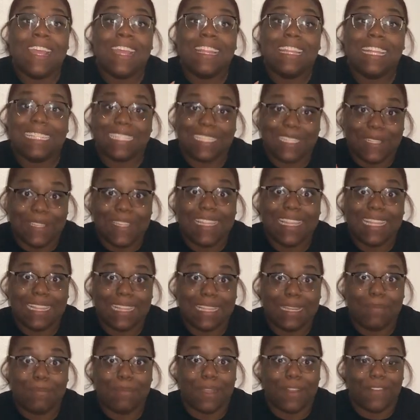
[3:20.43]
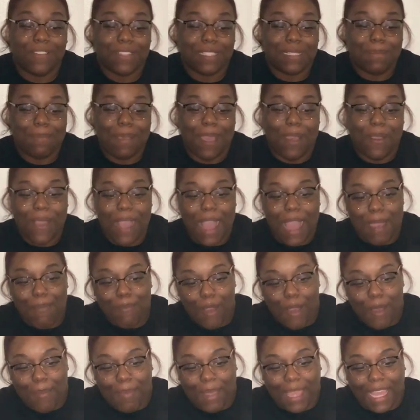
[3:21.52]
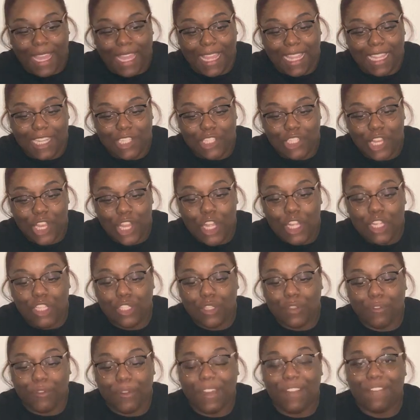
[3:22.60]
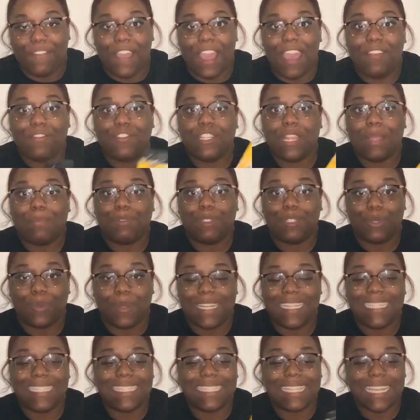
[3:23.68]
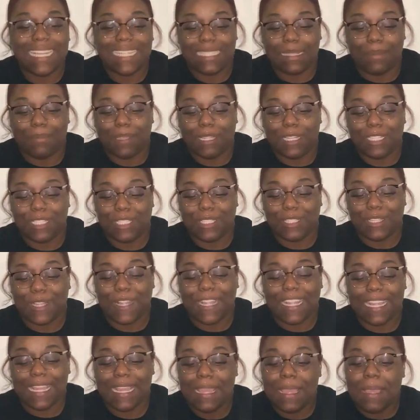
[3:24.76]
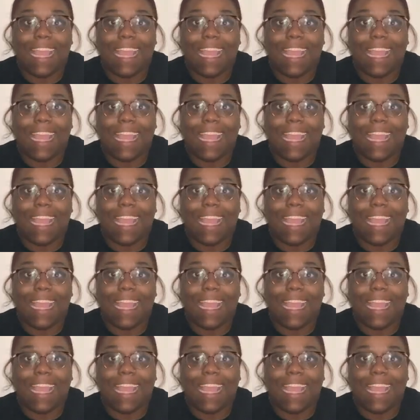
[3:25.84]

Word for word: That's the only thing that I'm nervous about. I'm on page 245, chapter 26. I'm going to start.